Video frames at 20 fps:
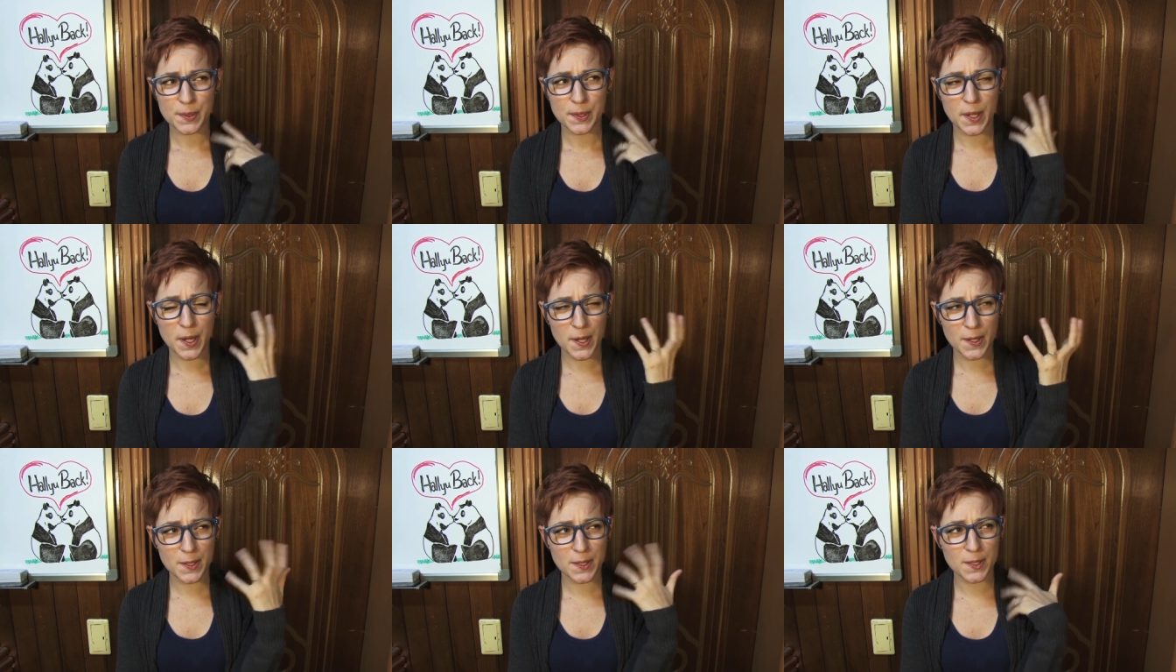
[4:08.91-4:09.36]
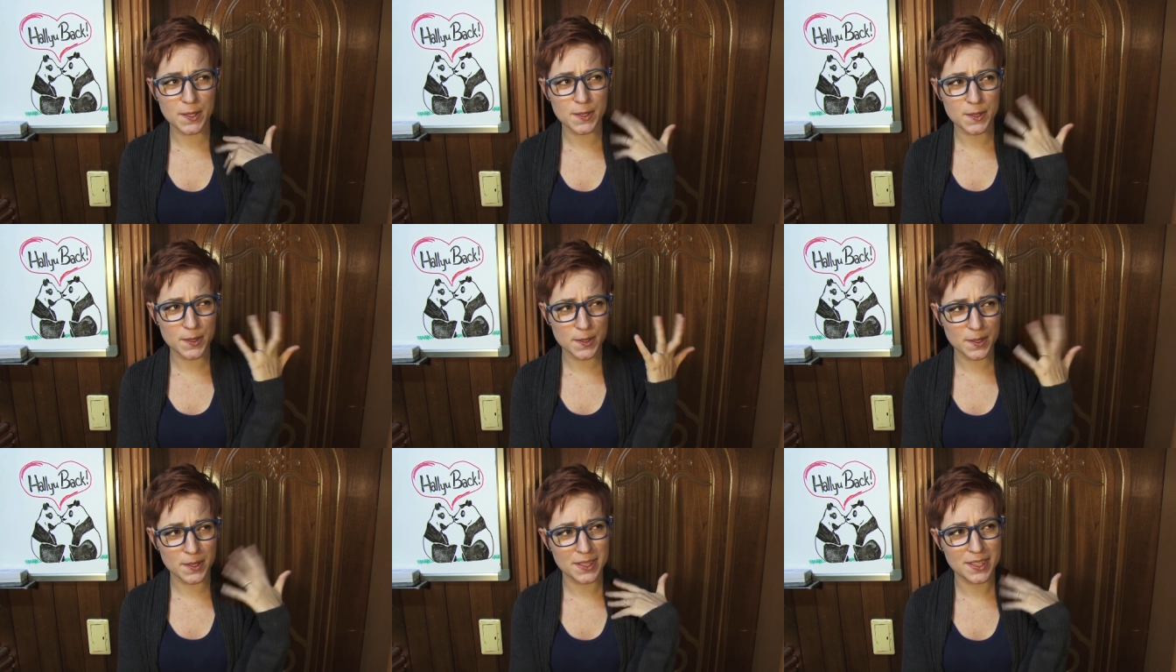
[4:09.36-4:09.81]
Gong
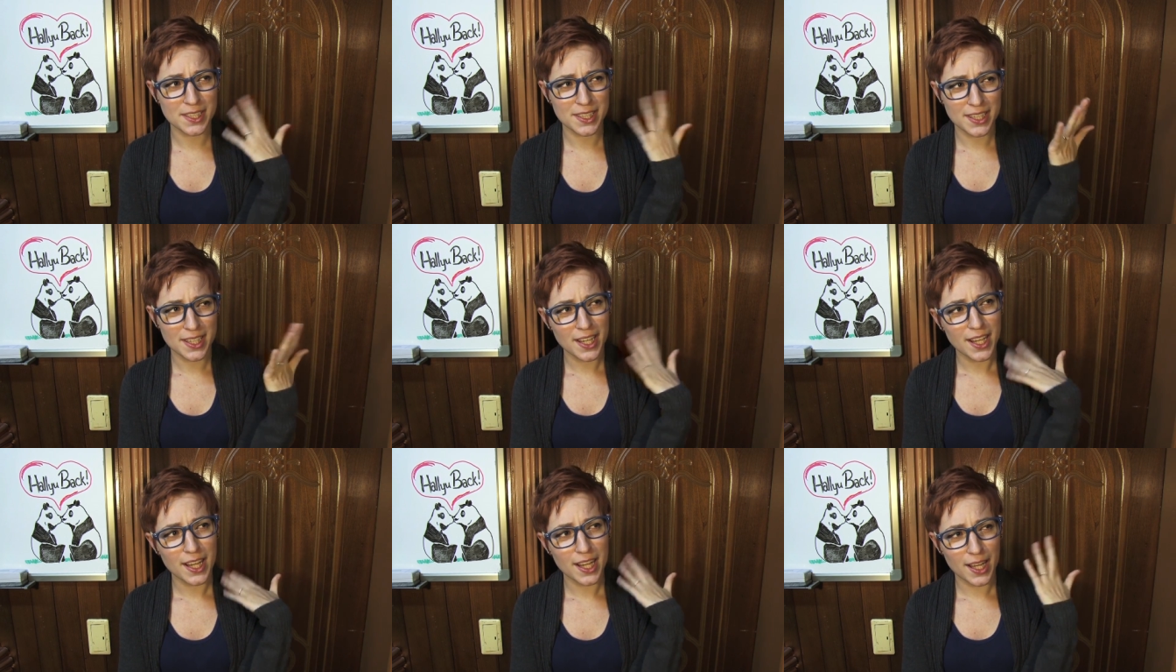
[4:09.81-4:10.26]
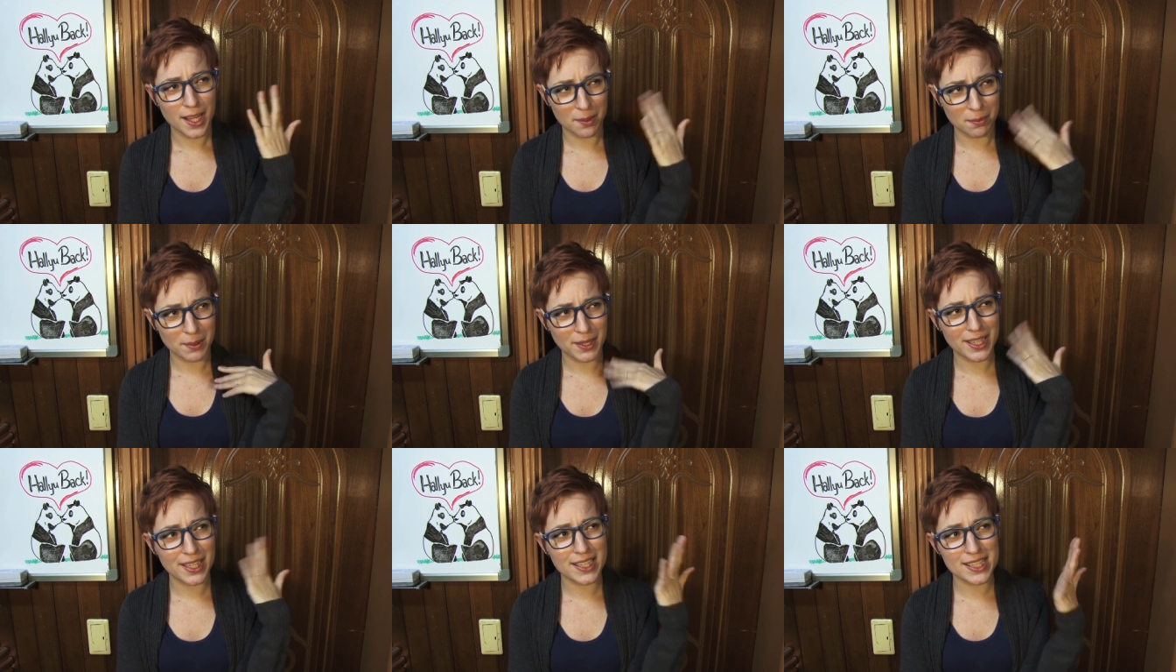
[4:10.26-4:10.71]
Yoo,
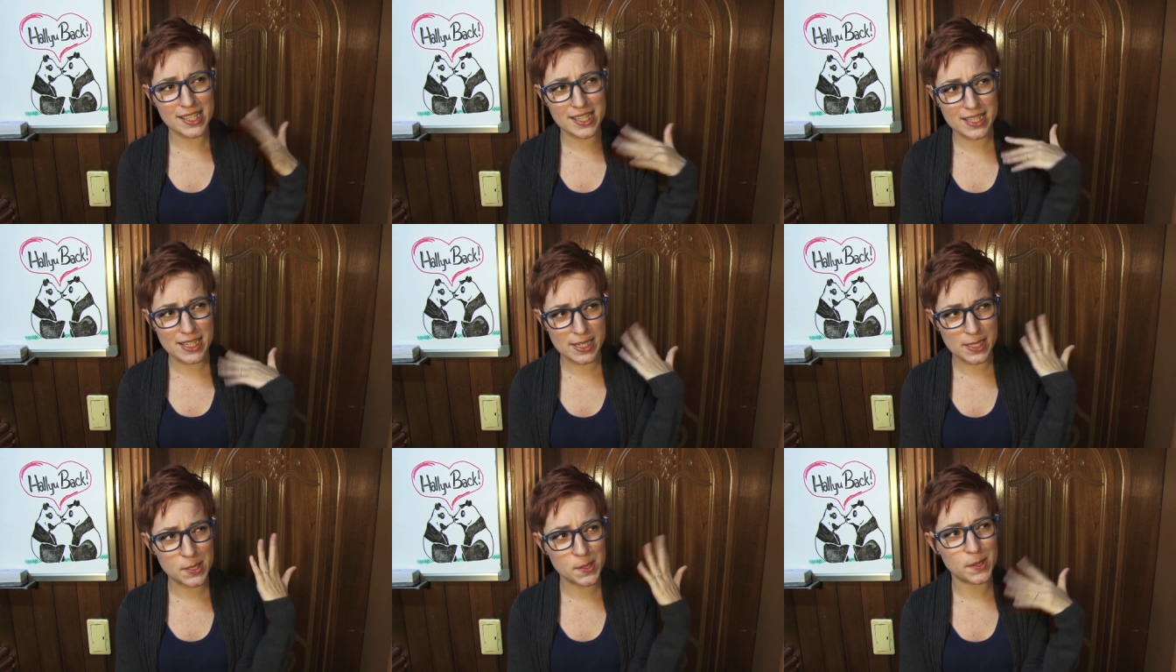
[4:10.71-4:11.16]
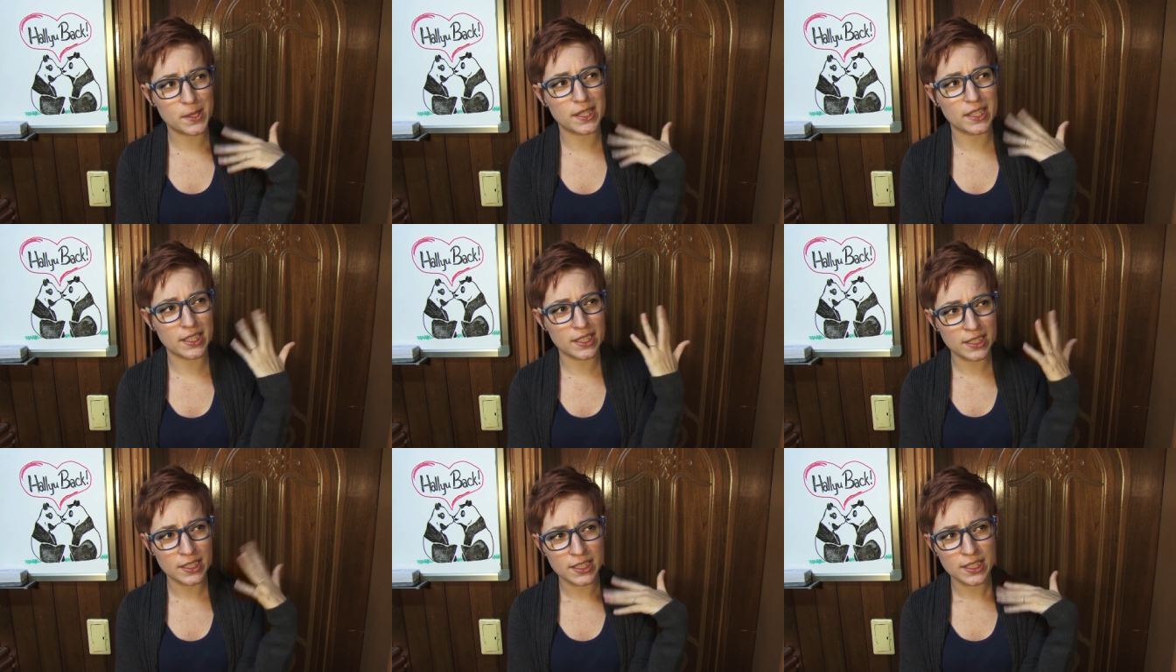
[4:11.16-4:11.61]
up against the
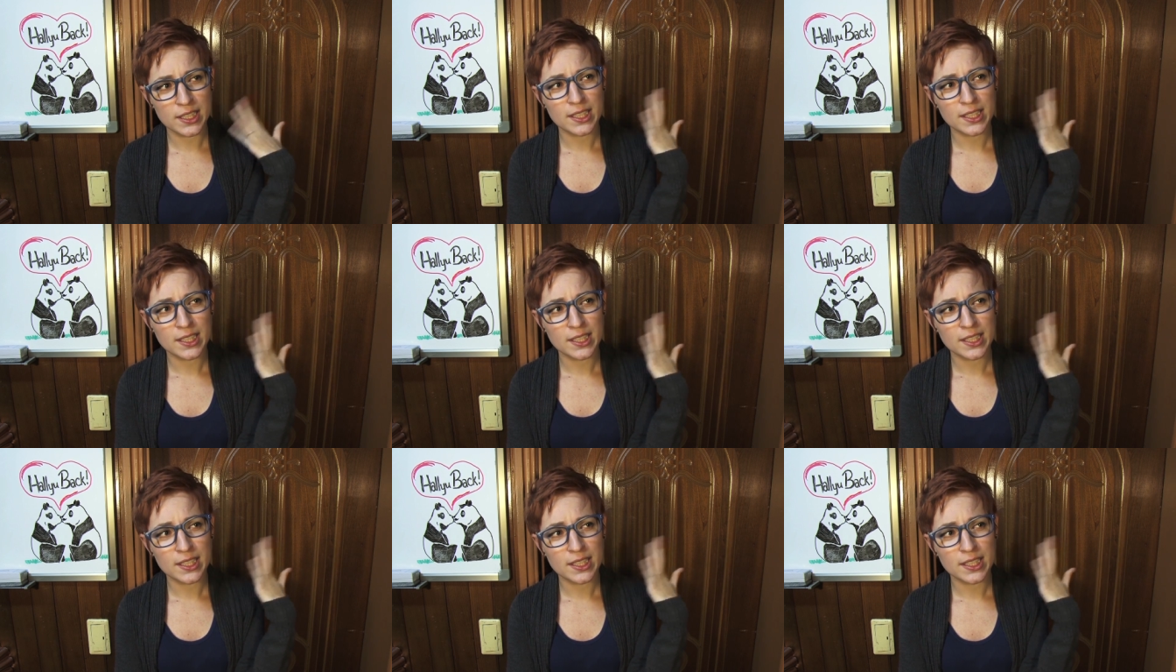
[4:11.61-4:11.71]
door,